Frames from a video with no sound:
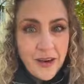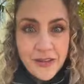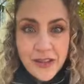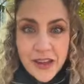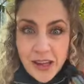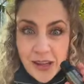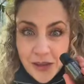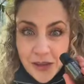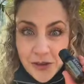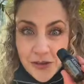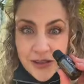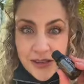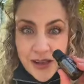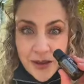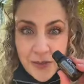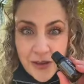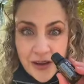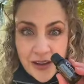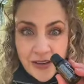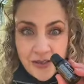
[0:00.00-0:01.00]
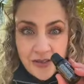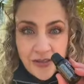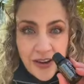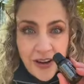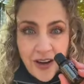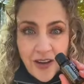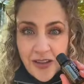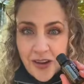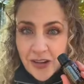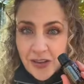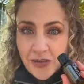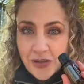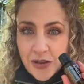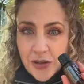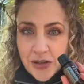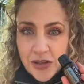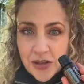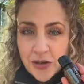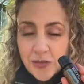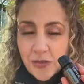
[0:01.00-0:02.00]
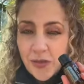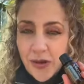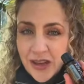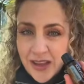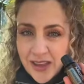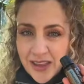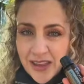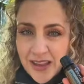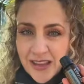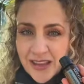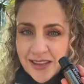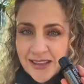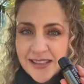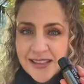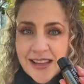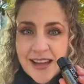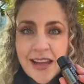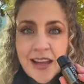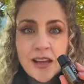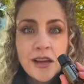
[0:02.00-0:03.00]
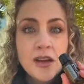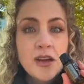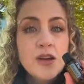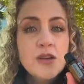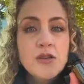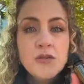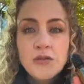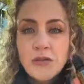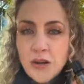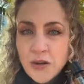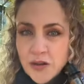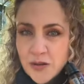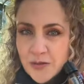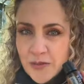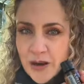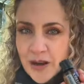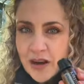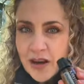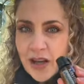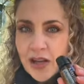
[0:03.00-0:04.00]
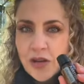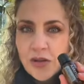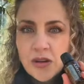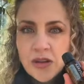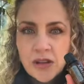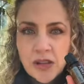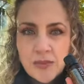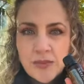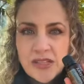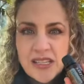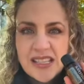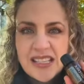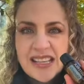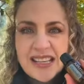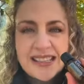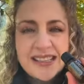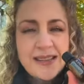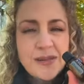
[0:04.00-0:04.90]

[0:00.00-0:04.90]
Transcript: they use Siberian fir on their diffuser with things like rosemary, eucalyptus. It's an